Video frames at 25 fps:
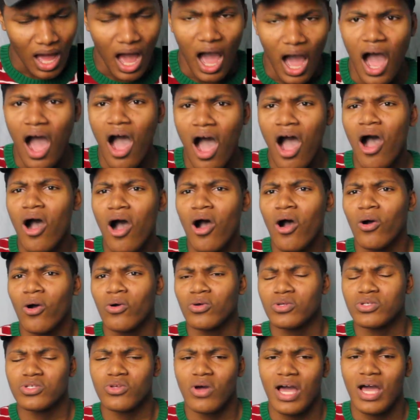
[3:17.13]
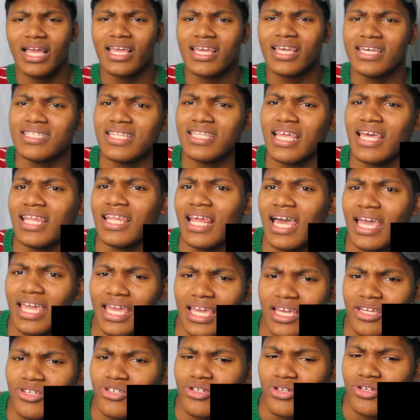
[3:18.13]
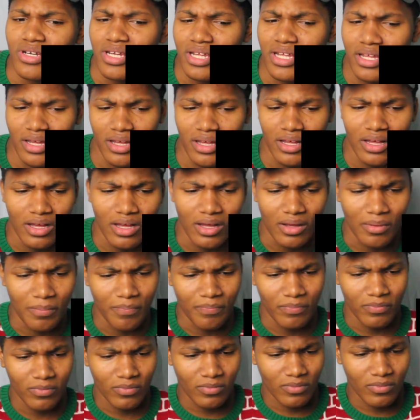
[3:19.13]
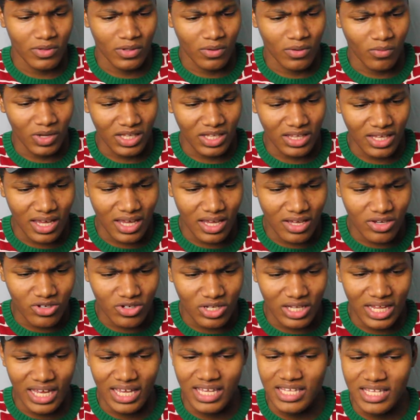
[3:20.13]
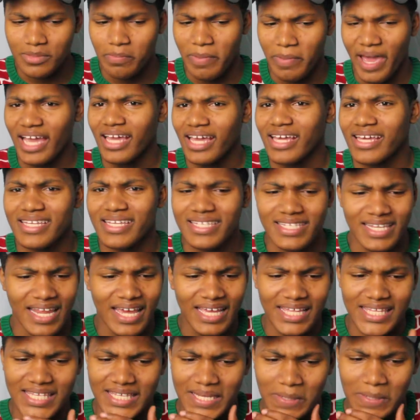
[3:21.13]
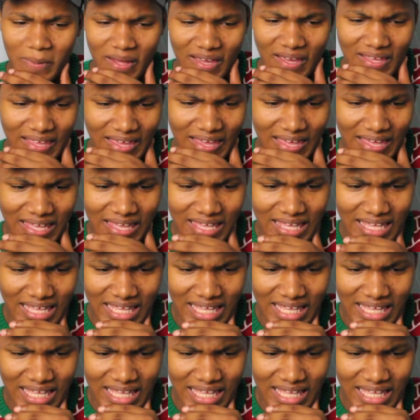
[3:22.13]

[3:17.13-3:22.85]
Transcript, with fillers: Oh, so I guess that like injured, what that injured, like his back or his neck or something like that?